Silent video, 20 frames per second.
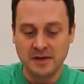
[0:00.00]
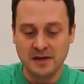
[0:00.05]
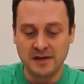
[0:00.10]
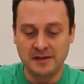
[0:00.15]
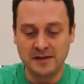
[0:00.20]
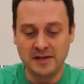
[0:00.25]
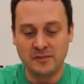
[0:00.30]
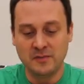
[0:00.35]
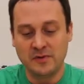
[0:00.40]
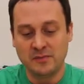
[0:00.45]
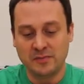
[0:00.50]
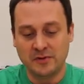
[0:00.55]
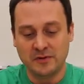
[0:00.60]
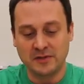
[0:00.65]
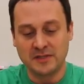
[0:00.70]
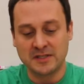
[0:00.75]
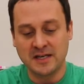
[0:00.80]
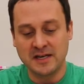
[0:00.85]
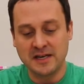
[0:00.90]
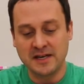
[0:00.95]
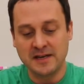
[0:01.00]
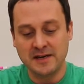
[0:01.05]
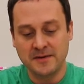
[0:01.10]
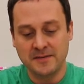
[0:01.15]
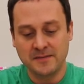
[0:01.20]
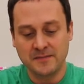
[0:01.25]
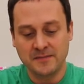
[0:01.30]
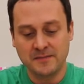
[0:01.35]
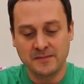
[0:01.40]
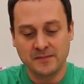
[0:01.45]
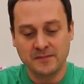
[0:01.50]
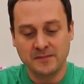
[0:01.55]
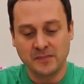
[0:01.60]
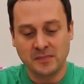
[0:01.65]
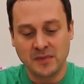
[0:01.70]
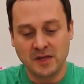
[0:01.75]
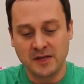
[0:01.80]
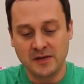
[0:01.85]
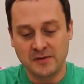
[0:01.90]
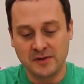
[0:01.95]
And then when pulled tight,
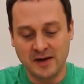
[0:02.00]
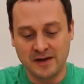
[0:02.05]
you